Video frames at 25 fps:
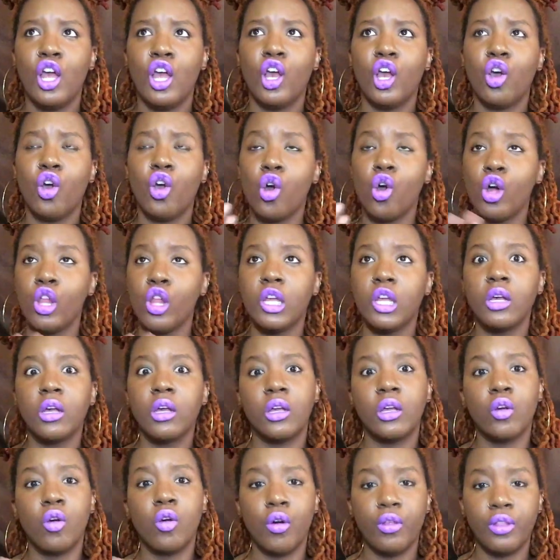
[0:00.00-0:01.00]
Call
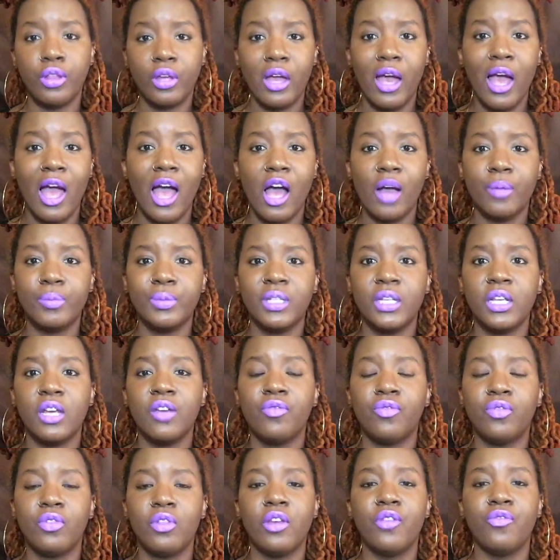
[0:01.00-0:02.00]
the cops.
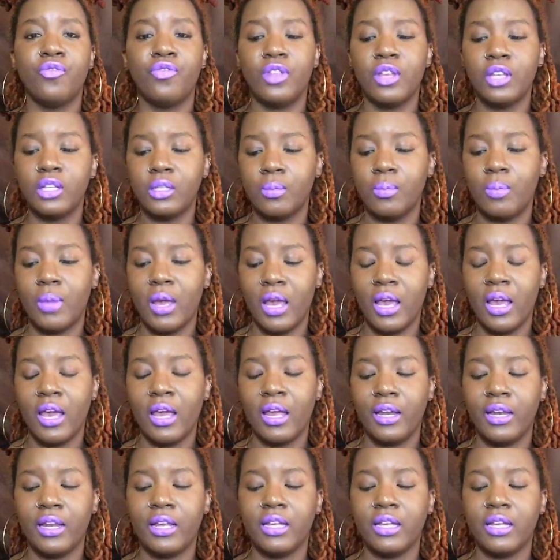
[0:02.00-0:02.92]
If this man